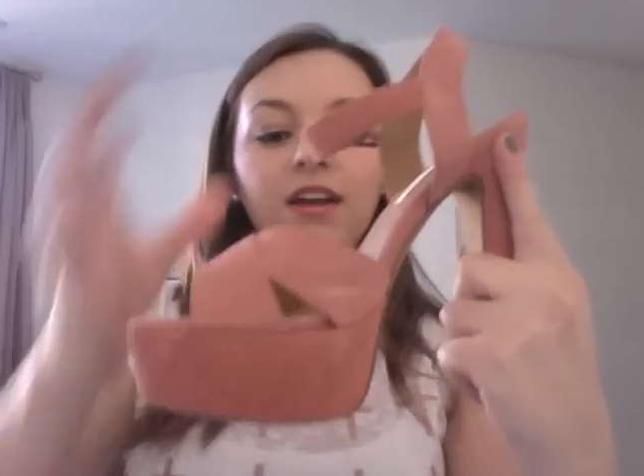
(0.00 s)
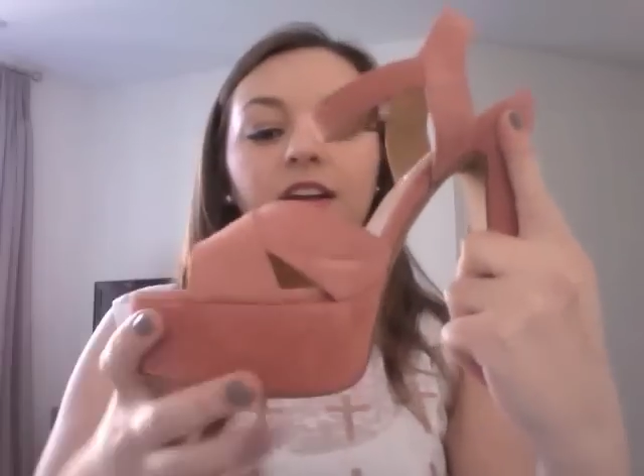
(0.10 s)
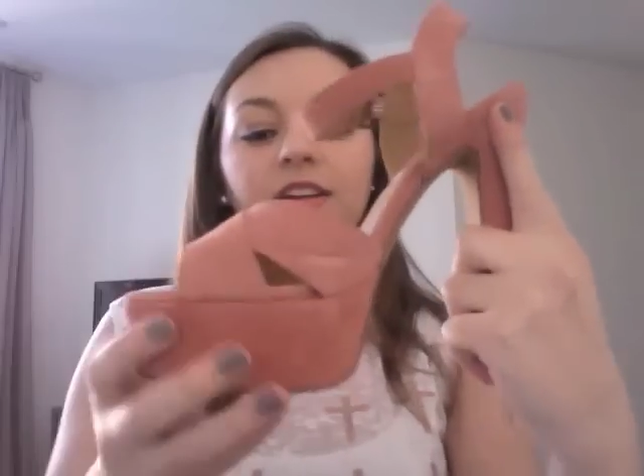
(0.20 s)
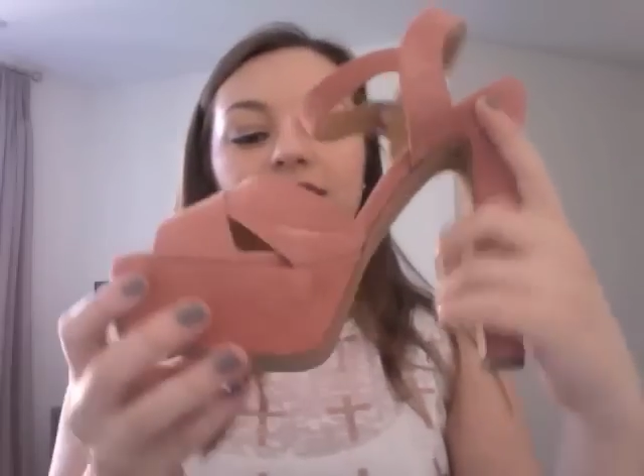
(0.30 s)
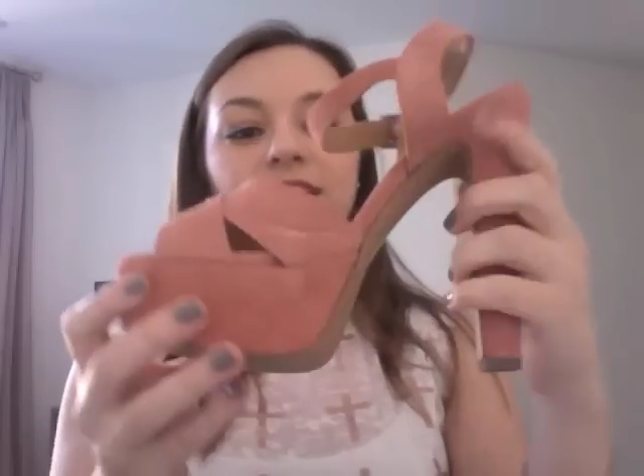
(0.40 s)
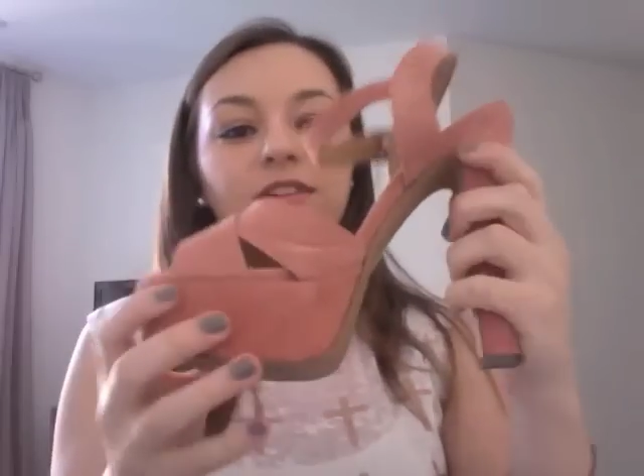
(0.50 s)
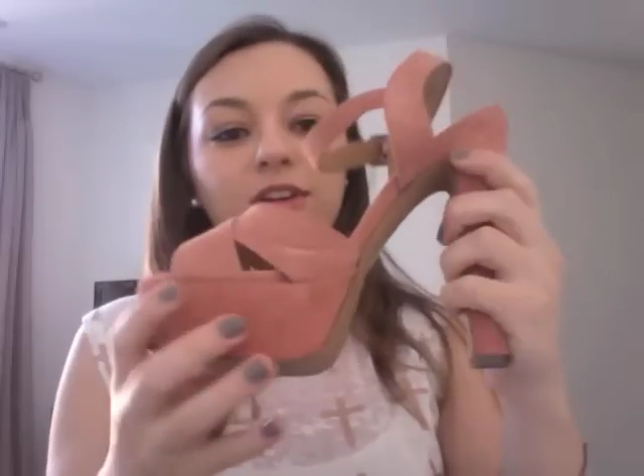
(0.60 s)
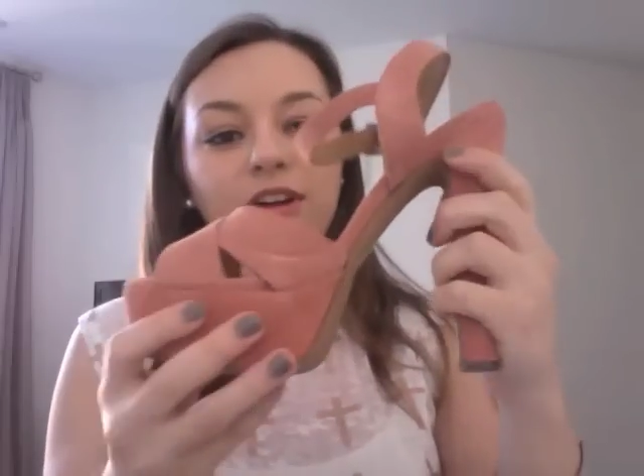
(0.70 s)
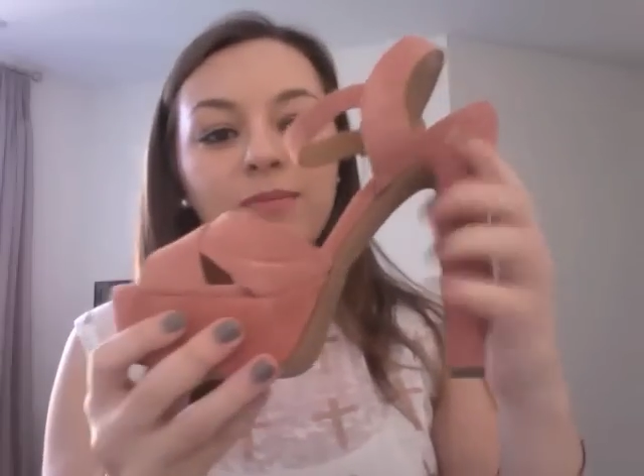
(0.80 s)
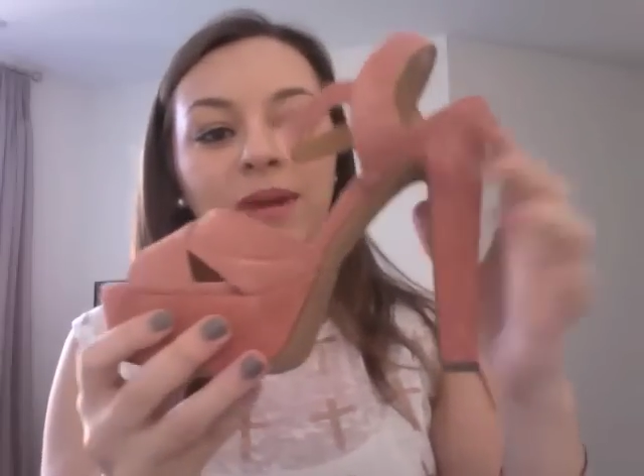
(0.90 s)
You can see they've got
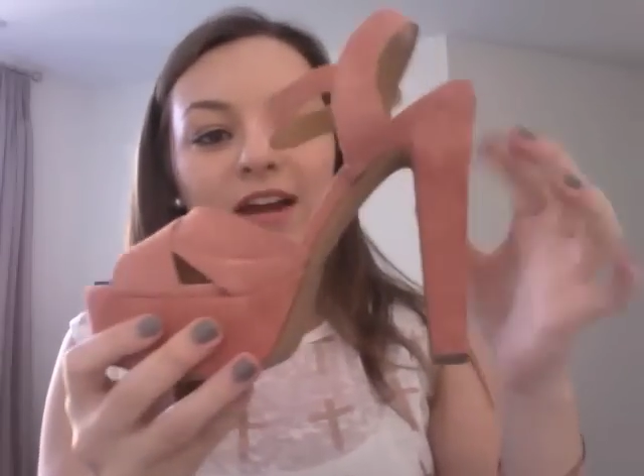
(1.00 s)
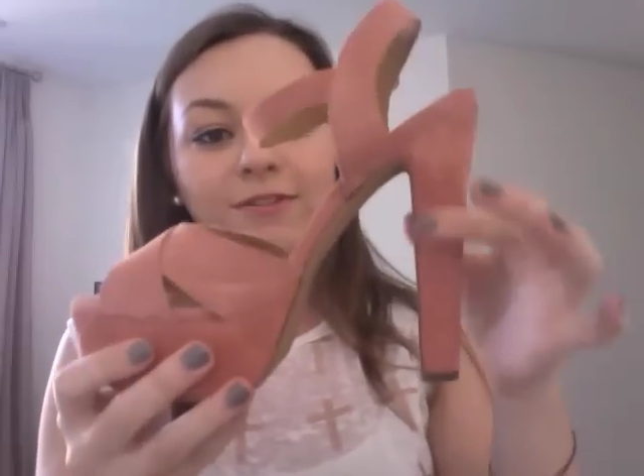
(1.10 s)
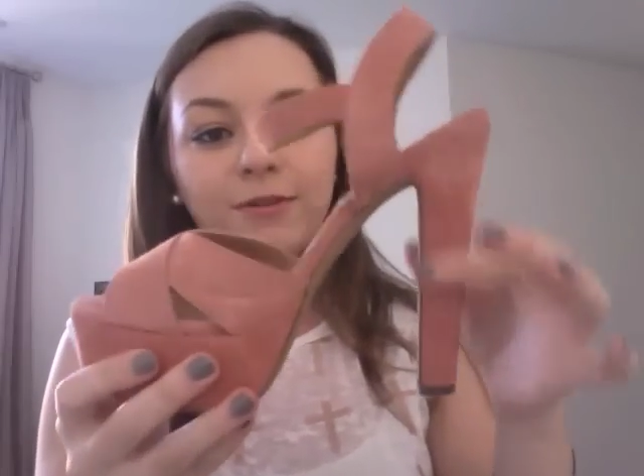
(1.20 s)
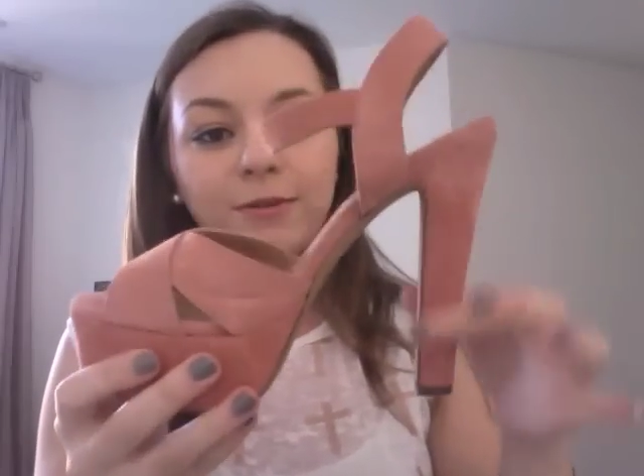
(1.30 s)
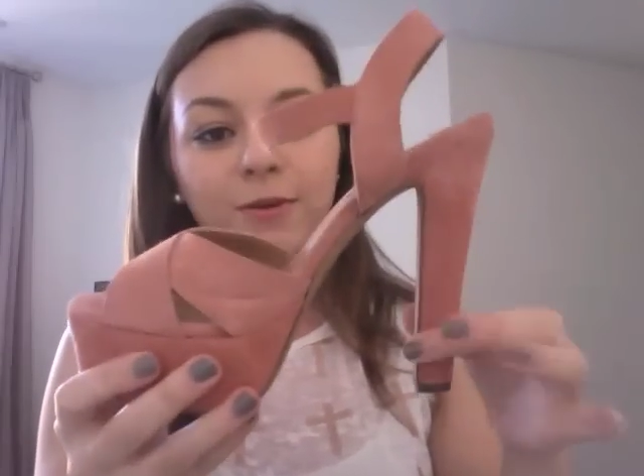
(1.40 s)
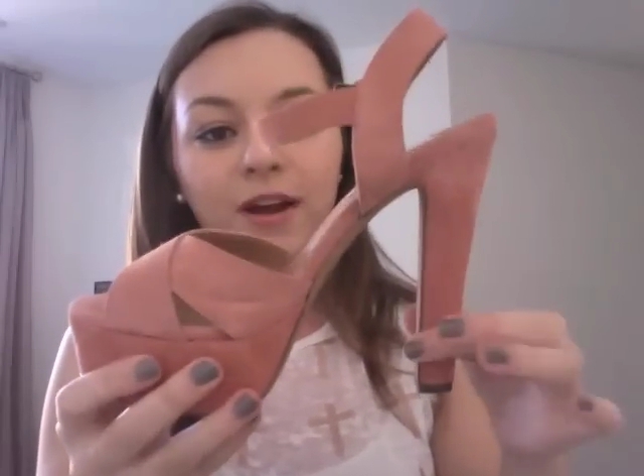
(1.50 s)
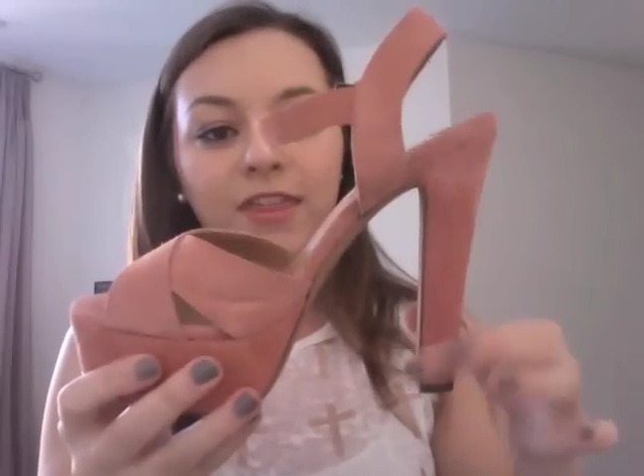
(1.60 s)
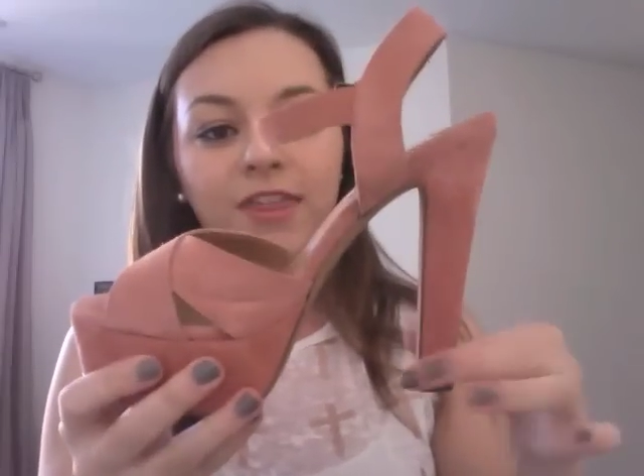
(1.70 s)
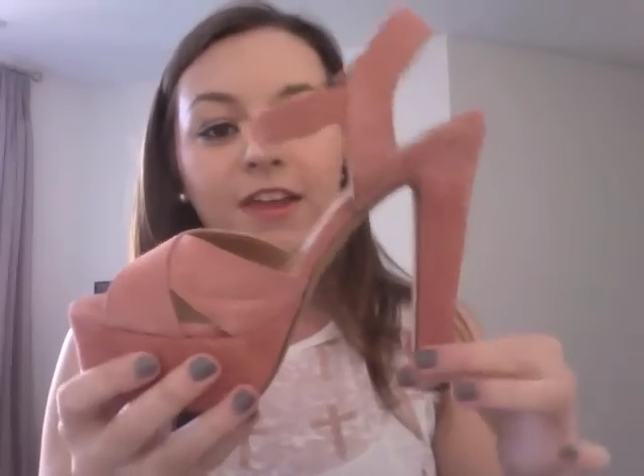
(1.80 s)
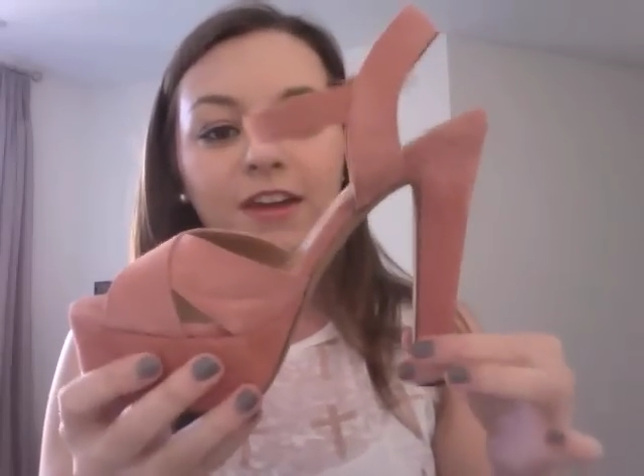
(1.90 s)
like a platform, quite a
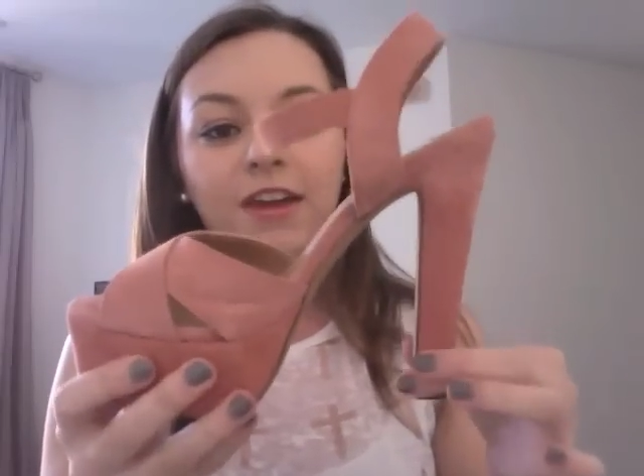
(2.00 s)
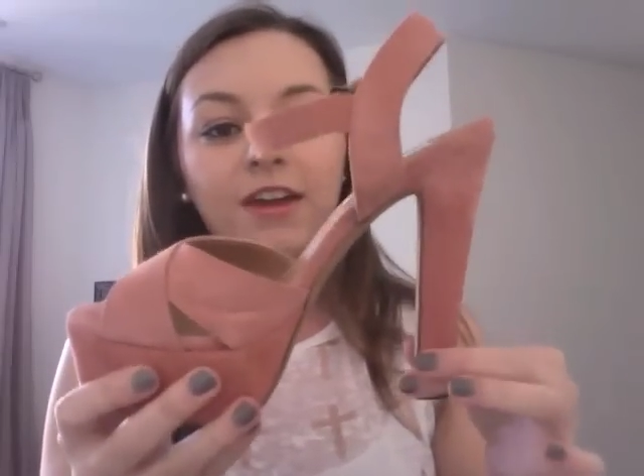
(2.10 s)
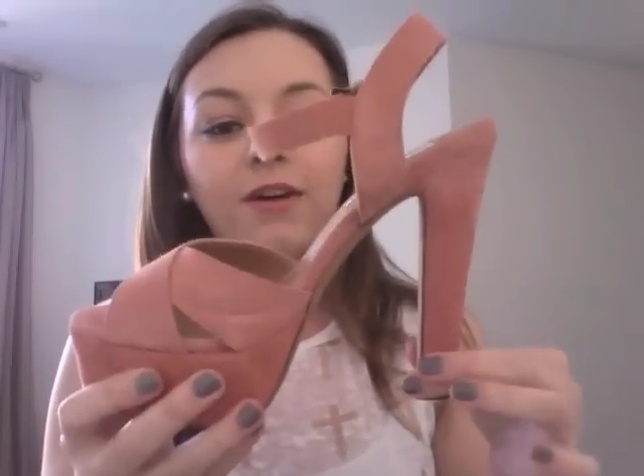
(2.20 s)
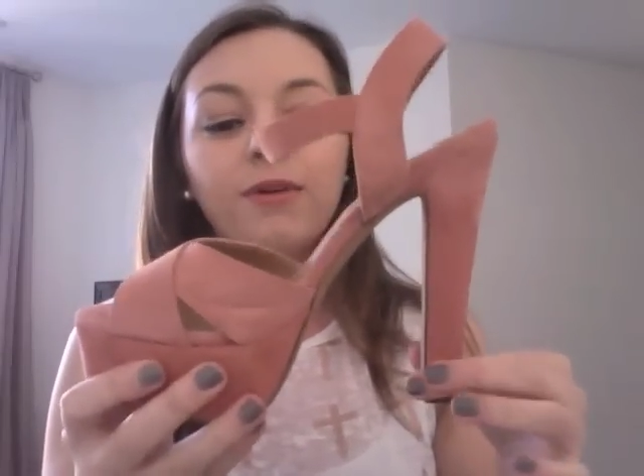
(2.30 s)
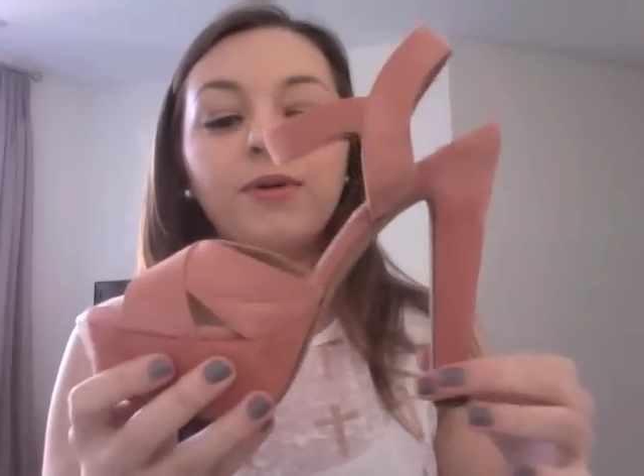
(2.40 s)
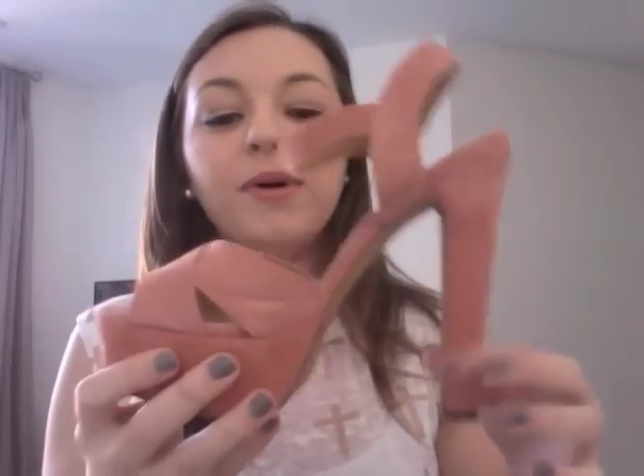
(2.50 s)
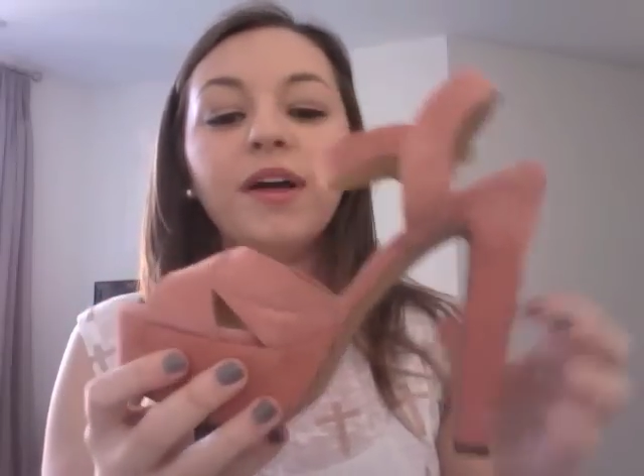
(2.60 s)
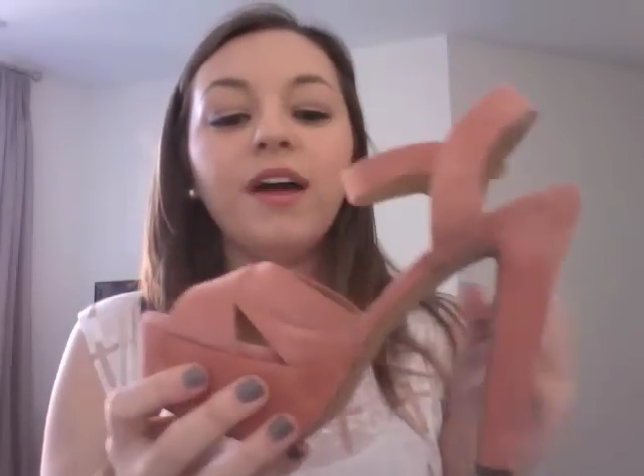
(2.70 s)
thick heel.